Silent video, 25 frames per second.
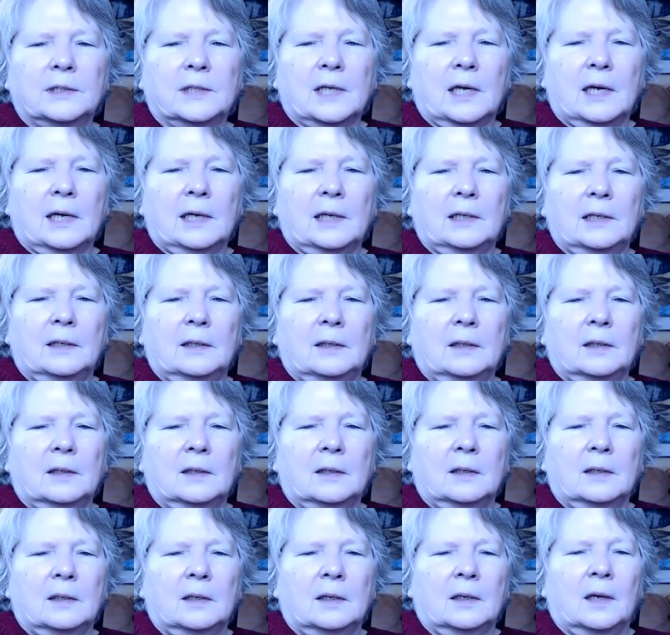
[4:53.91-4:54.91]
side,
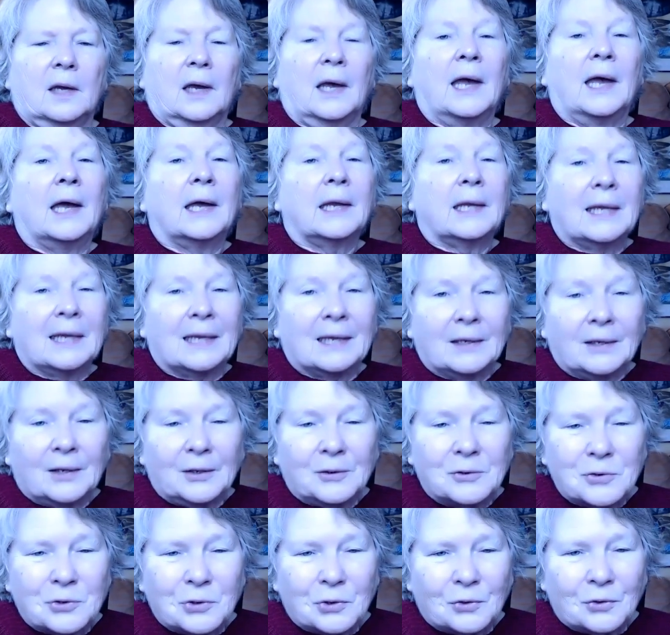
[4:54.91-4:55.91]

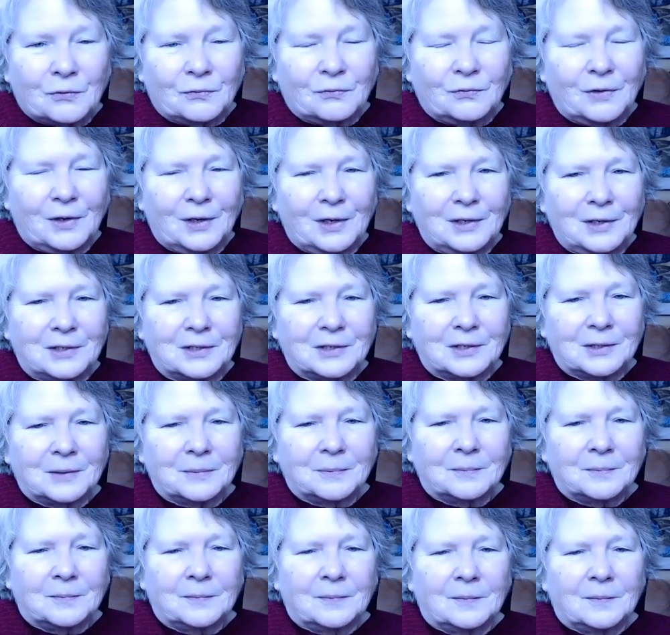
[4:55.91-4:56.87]
again under your feet